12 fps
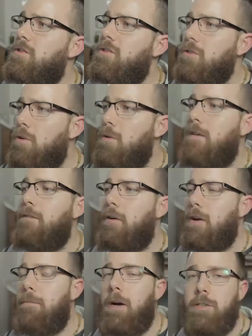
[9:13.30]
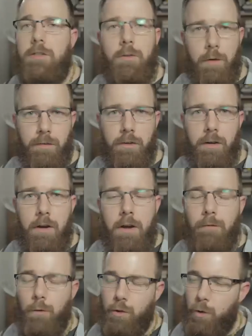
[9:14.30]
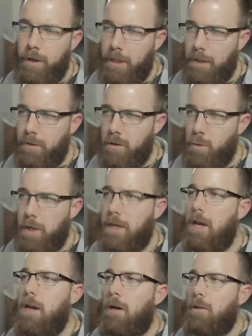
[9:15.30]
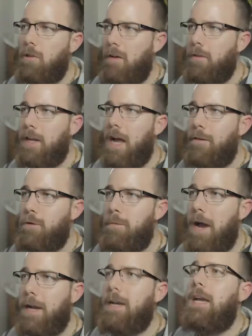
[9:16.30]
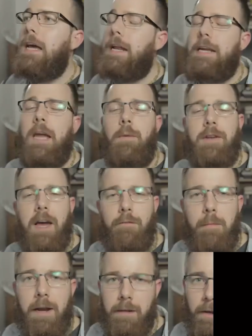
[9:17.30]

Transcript: so very much, Krista, for joining in this week. Lovely to have you back, and I can't wait to have you back